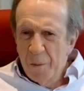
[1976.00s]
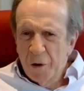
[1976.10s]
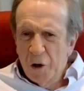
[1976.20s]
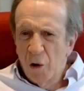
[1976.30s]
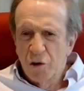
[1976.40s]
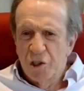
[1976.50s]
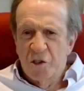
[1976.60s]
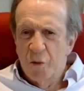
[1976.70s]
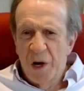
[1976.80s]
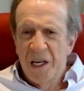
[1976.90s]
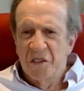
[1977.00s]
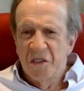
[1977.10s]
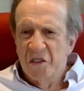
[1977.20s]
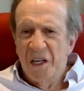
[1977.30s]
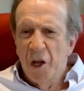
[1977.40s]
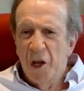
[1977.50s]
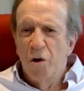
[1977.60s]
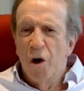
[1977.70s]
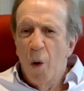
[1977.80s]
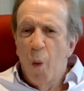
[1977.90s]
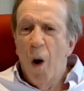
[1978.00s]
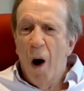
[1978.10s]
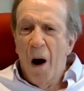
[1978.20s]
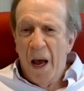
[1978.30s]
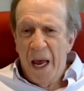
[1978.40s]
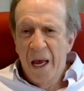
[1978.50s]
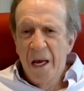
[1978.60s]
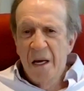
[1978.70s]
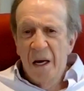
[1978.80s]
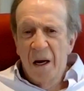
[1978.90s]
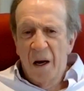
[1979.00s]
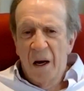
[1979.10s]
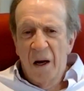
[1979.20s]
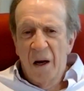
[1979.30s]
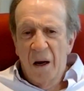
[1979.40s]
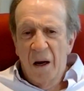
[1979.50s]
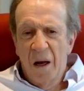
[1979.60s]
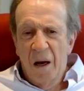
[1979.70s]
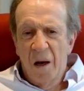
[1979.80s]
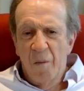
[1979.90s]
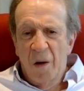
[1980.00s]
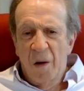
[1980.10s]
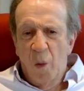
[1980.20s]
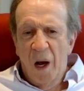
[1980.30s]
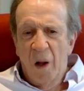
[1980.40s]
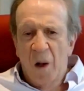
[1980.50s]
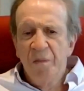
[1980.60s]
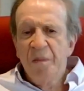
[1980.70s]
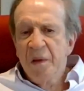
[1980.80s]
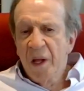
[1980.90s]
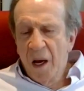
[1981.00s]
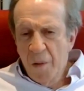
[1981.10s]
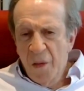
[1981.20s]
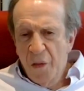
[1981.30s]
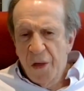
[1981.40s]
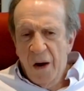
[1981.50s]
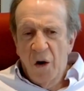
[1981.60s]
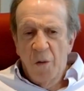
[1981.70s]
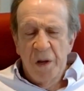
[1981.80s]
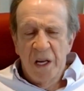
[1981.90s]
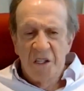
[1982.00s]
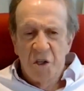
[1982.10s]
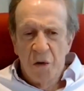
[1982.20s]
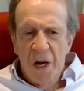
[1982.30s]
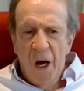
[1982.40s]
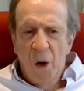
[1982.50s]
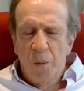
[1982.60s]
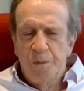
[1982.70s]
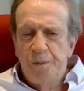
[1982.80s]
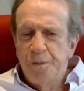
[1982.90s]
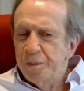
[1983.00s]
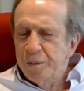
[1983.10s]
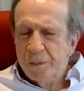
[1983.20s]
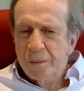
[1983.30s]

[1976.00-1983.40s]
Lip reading: for subconscious reasons. I don't know why I'm unwell. I'm in therapy, as you know.